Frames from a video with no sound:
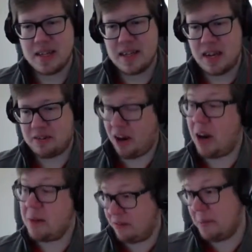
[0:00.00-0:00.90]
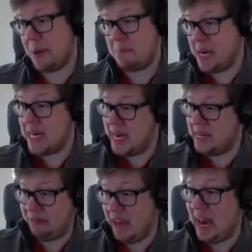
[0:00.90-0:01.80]
I'm coming from a big
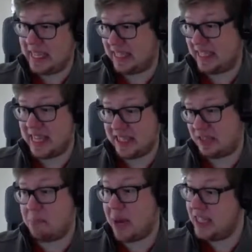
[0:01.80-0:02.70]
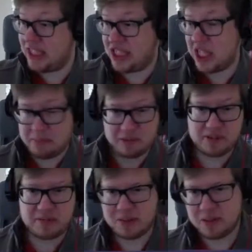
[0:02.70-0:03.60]
ass spaceship of
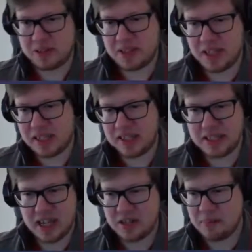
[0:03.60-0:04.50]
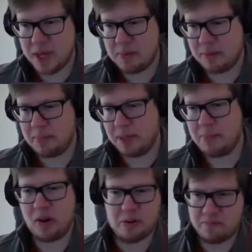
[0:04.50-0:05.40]
some sort. I should be able to
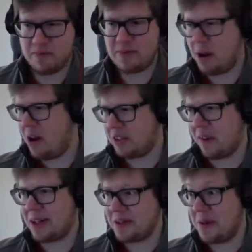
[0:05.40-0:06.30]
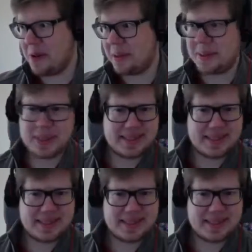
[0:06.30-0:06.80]
build more advanced things.